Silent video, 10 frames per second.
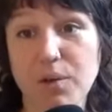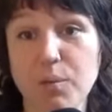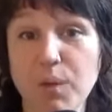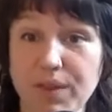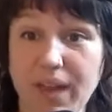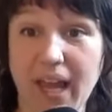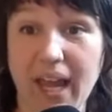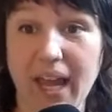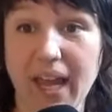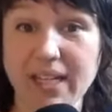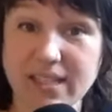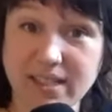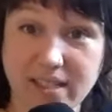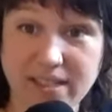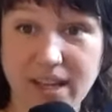with a
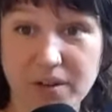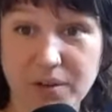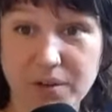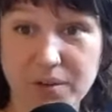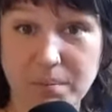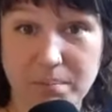cis hetero